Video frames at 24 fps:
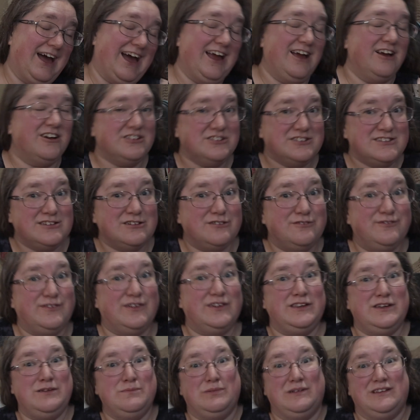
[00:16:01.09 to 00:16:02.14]
I also
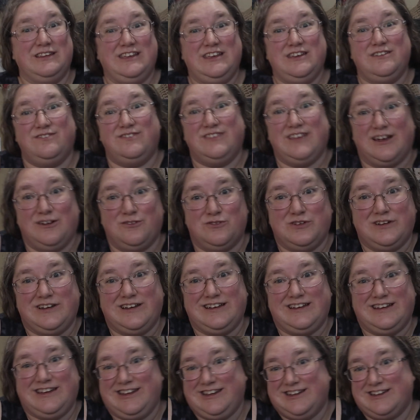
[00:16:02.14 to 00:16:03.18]
fully believed I
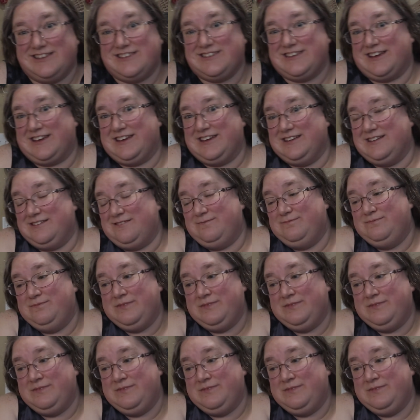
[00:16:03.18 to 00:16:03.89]
wouldn't need a second